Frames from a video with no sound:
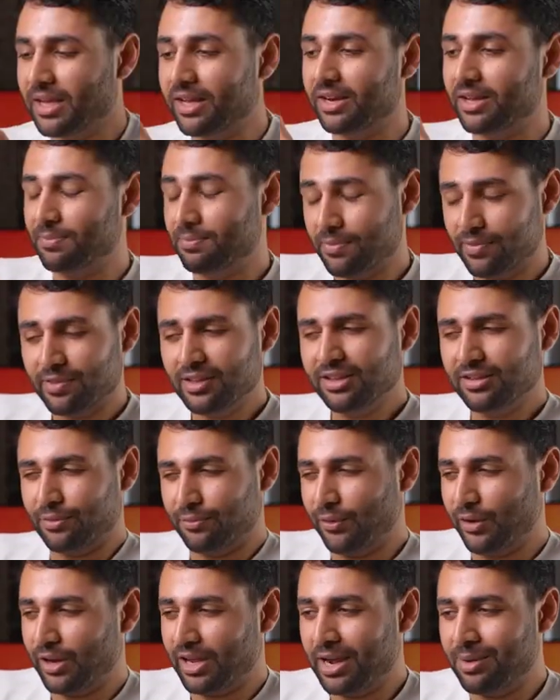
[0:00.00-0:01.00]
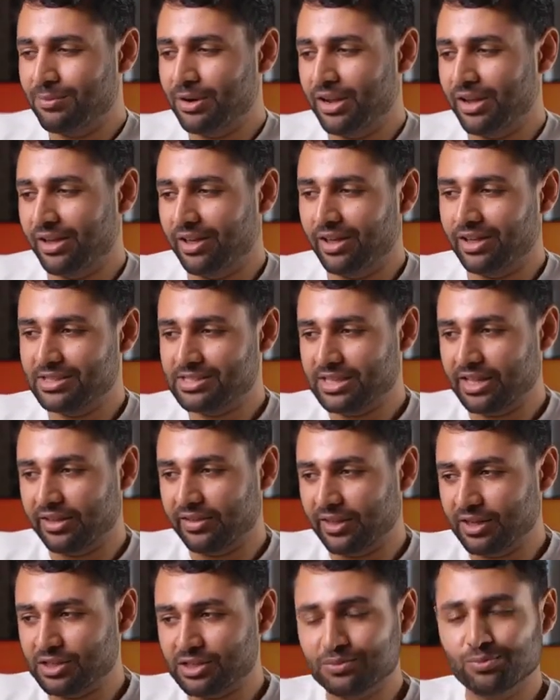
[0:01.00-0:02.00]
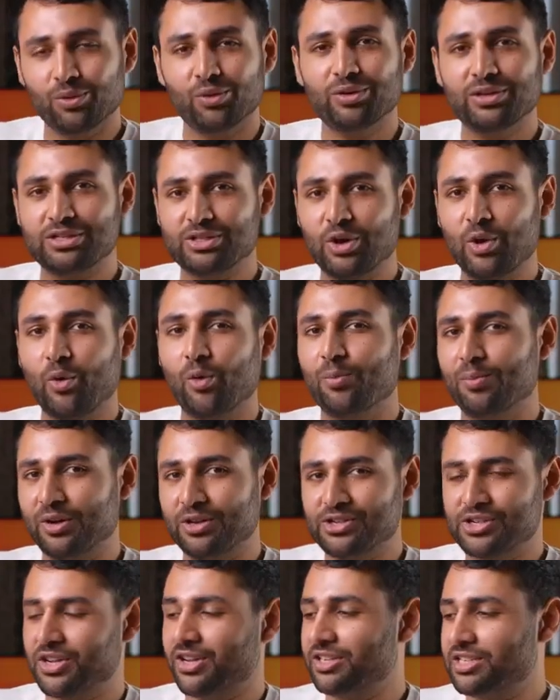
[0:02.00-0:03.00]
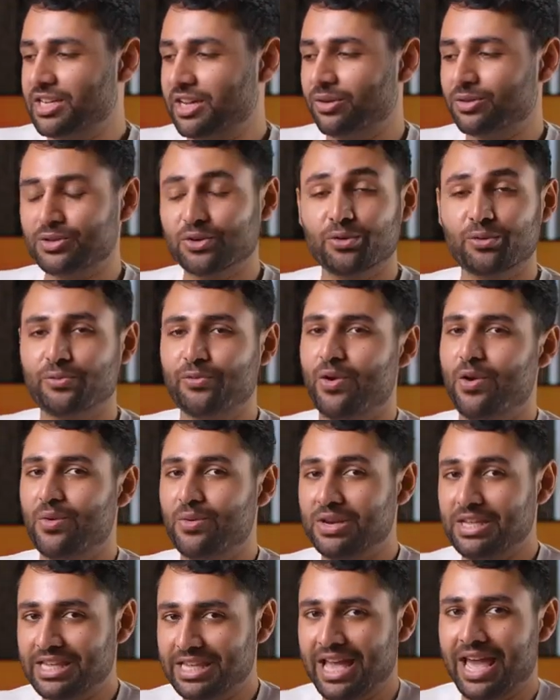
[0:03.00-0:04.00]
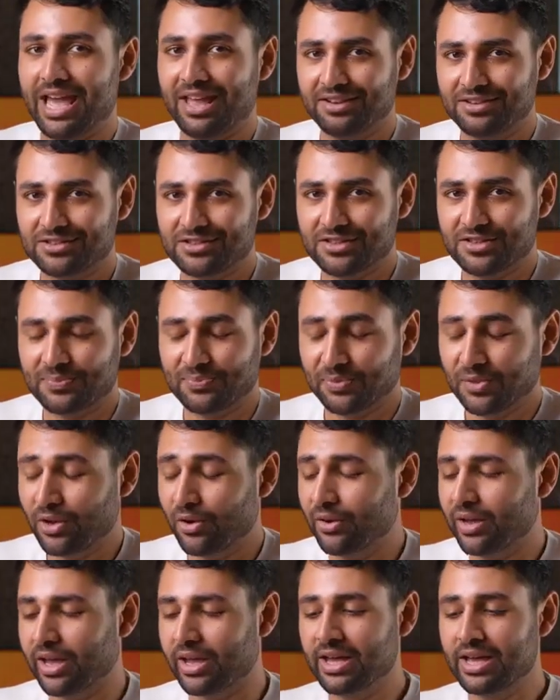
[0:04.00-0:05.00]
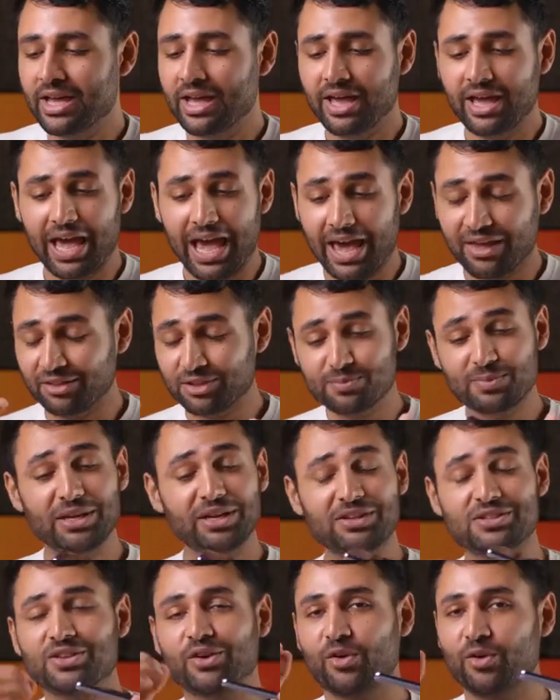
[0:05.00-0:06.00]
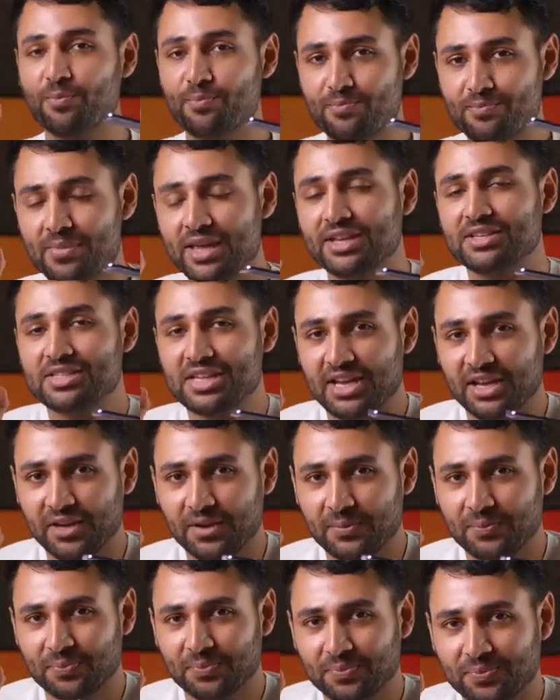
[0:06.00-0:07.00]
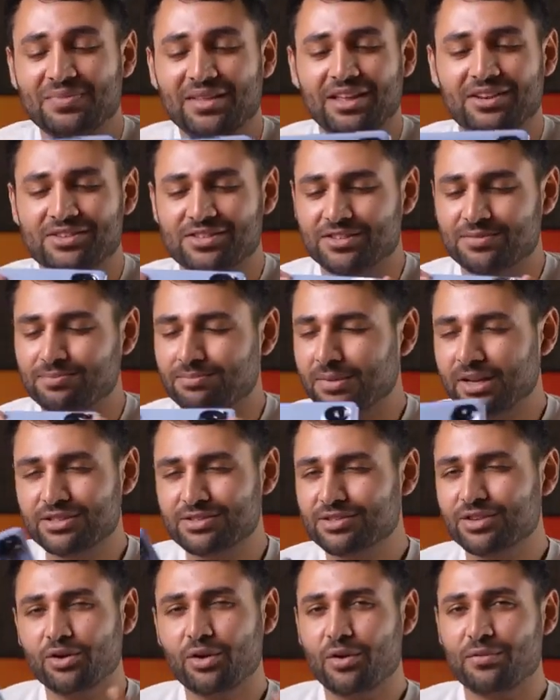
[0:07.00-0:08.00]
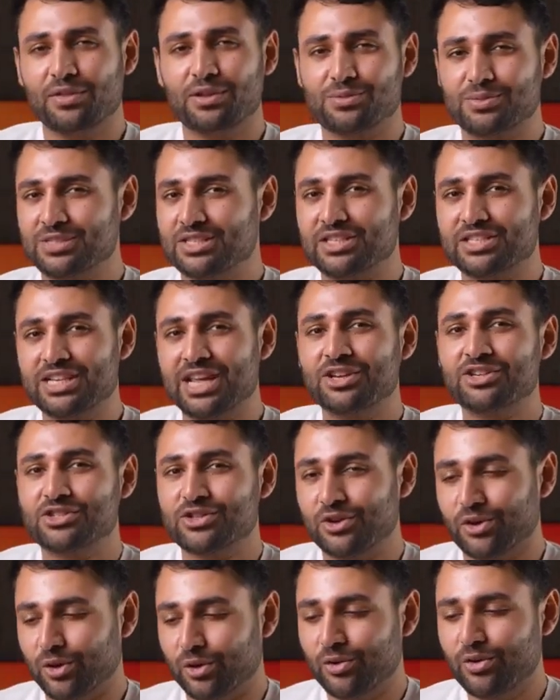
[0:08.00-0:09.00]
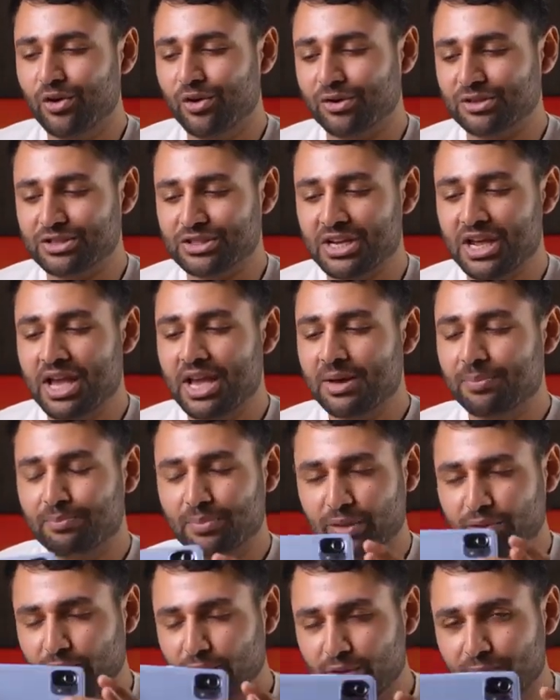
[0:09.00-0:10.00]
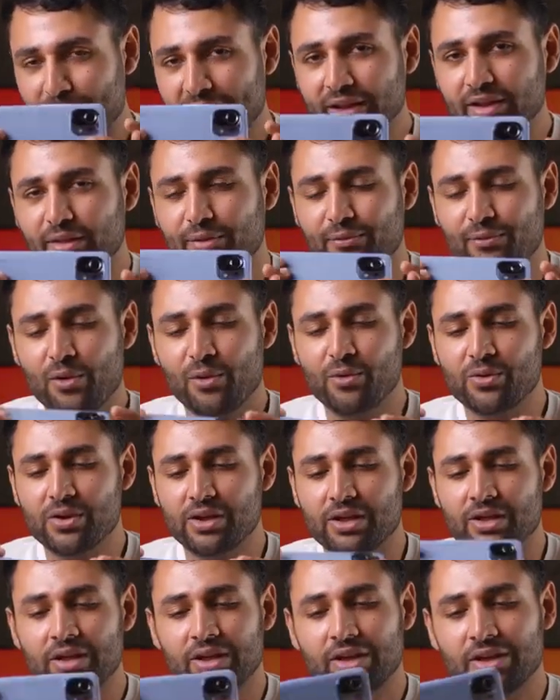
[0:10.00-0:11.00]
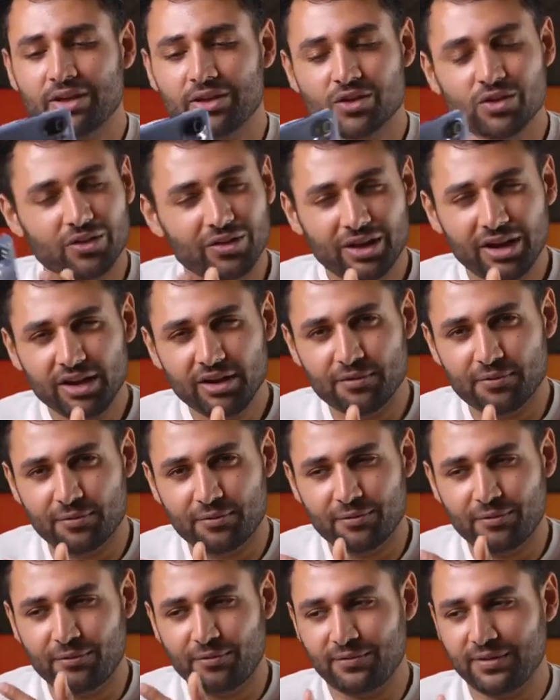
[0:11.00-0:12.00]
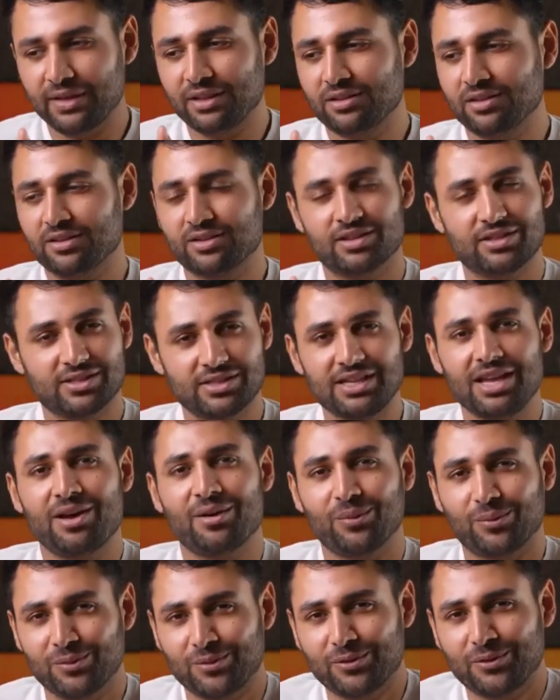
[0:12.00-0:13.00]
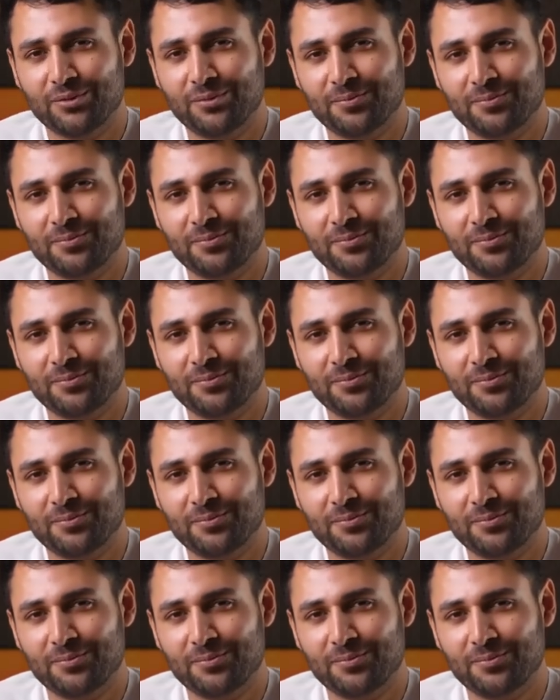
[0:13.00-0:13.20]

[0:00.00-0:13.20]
And I think the front camera here is like their smallest hole punch cutout on a phone yet. Oh yeah, and the speakers are amazing. And I don't know if this was intentional or not, but through the back of the phone, you can kind of feel the sound.